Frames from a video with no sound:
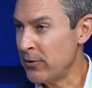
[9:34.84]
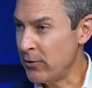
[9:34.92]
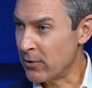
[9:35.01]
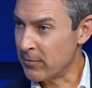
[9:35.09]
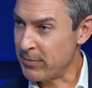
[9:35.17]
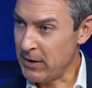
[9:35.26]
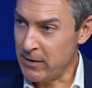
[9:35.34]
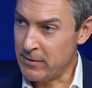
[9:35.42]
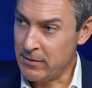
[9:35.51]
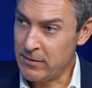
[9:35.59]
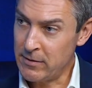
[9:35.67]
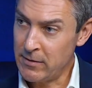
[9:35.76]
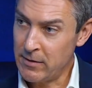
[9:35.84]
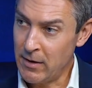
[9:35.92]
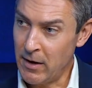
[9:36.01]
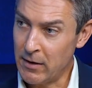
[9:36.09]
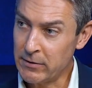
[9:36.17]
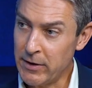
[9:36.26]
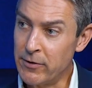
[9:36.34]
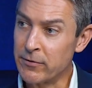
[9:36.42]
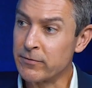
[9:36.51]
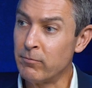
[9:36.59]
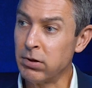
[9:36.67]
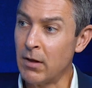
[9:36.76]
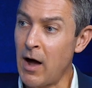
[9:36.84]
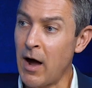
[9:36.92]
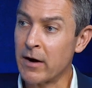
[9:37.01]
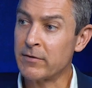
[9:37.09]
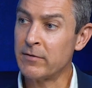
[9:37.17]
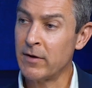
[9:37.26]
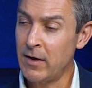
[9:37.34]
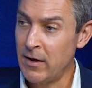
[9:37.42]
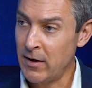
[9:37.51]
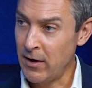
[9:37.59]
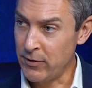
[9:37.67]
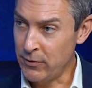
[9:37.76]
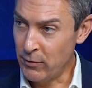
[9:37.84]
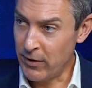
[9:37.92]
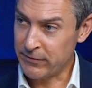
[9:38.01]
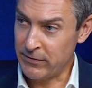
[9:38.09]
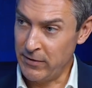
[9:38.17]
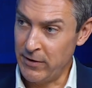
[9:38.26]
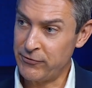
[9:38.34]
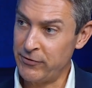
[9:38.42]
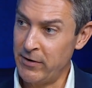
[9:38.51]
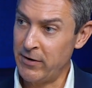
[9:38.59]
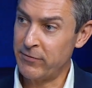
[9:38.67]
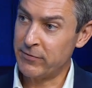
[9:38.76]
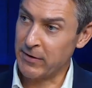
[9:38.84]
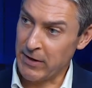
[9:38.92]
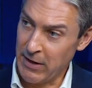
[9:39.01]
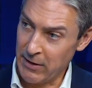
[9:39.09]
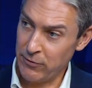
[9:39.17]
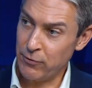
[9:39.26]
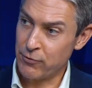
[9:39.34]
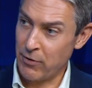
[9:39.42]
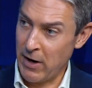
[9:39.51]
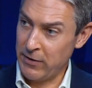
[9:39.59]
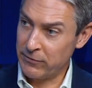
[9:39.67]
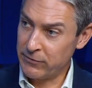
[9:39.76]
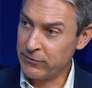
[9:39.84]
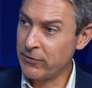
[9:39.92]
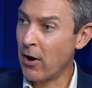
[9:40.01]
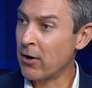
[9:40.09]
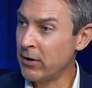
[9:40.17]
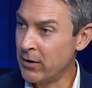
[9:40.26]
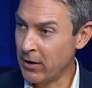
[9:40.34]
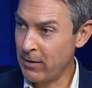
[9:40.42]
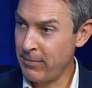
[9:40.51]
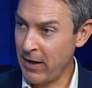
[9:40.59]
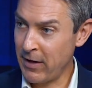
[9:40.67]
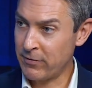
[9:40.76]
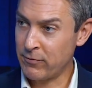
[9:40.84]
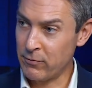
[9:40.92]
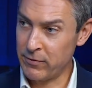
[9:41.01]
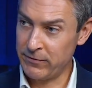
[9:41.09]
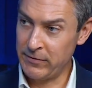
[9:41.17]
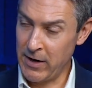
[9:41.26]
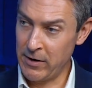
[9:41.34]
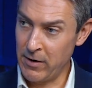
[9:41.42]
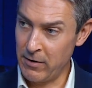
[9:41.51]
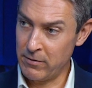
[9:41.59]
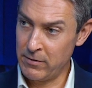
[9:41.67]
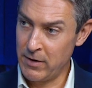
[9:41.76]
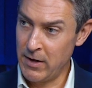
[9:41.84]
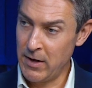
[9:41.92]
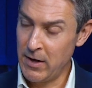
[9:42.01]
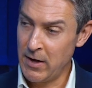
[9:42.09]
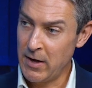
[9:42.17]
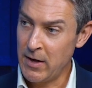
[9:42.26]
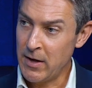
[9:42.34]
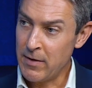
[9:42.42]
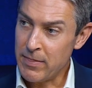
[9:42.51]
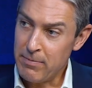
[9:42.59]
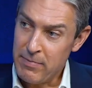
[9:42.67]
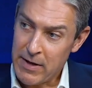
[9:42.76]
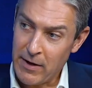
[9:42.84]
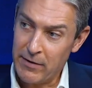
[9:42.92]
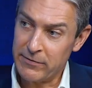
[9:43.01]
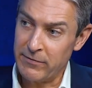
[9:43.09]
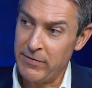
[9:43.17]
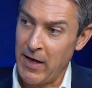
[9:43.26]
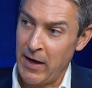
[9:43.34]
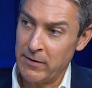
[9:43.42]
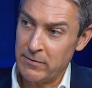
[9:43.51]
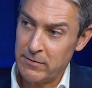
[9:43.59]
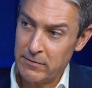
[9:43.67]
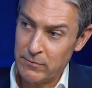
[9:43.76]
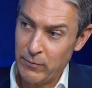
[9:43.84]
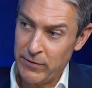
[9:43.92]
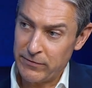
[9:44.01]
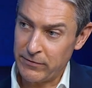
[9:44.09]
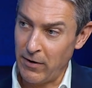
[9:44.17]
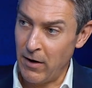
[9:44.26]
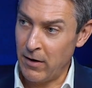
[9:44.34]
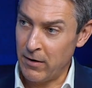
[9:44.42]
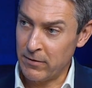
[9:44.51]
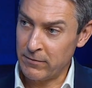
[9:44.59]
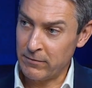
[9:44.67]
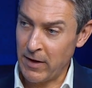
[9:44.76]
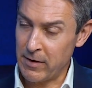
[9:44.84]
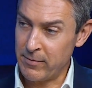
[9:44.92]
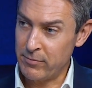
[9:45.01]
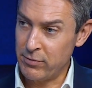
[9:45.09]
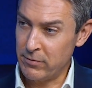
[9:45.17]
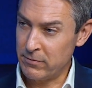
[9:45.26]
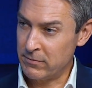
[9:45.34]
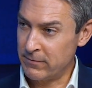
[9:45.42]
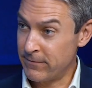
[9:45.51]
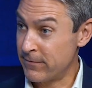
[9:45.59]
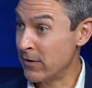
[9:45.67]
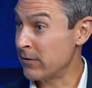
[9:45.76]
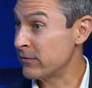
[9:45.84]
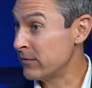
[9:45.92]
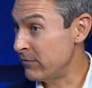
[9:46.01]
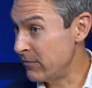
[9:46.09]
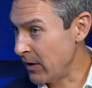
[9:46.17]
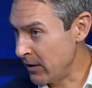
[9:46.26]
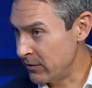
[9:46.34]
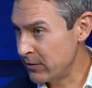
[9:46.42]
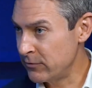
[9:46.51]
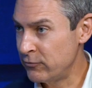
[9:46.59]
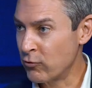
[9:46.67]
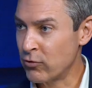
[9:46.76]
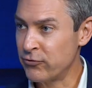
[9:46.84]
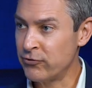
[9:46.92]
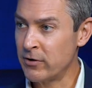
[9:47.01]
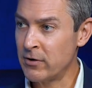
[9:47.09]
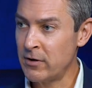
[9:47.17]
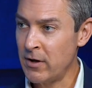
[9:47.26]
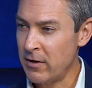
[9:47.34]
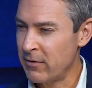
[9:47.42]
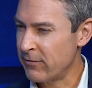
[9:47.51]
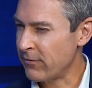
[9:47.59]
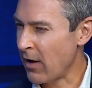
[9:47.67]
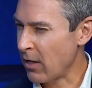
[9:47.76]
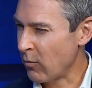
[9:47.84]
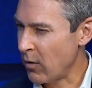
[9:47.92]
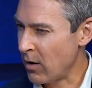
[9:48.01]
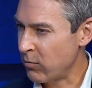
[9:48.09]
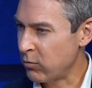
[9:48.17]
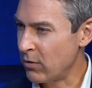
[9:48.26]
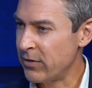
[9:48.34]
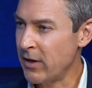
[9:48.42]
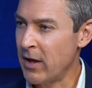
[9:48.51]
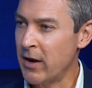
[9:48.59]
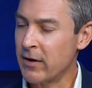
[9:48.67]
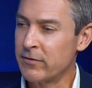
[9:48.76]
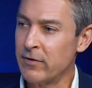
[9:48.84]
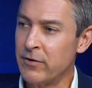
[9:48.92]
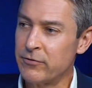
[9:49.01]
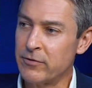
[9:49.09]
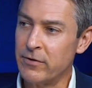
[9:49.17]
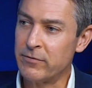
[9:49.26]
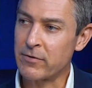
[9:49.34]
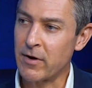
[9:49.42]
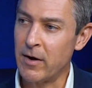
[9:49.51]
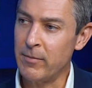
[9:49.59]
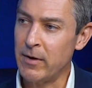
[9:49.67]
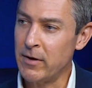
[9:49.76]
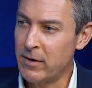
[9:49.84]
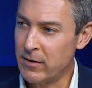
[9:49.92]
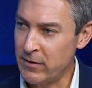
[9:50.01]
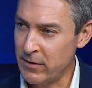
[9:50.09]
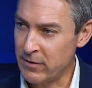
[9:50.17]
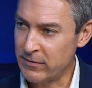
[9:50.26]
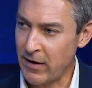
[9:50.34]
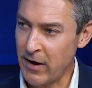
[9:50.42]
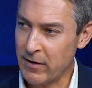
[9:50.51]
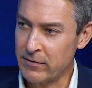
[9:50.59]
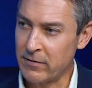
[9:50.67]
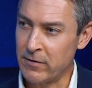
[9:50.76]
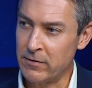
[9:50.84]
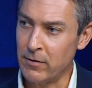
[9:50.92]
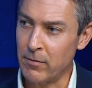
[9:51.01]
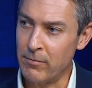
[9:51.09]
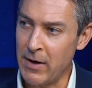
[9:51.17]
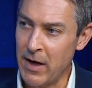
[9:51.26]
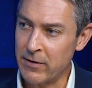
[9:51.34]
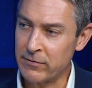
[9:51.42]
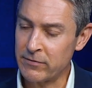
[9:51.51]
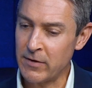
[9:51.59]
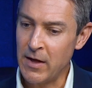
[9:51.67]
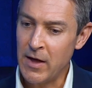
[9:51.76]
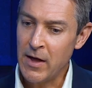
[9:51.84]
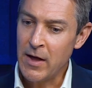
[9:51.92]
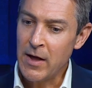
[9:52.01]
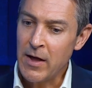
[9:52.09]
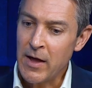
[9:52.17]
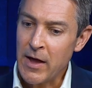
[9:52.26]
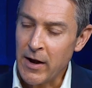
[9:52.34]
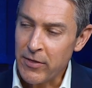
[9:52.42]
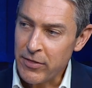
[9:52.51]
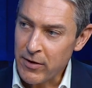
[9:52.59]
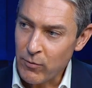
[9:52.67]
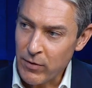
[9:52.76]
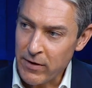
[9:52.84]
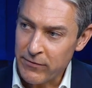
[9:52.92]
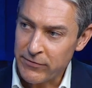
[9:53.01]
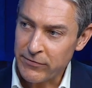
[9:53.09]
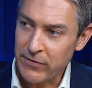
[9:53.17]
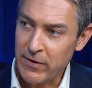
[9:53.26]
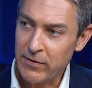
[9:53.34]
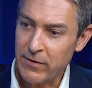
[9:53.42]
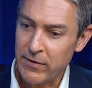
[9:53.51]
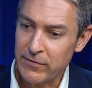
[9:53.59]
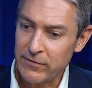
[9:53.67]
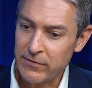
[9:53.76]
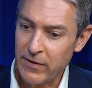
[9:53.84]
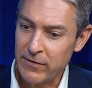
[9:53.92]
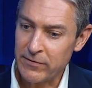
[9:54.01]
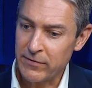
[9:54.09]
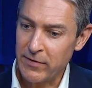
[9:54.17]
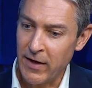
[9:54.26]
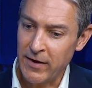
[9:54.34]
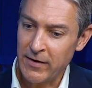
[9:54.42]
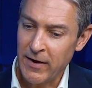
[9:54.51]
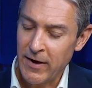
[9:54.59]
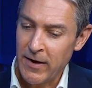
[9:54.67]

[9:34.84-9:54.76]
European leaders blocked a U.S. initiative to get Ukraine started on a path towards NATO. Because of that, we saw Vladimir Putin first invade Georgia, follow up with the annexation of Crimea, the attacks on Donbass. And I think we have seen this sense that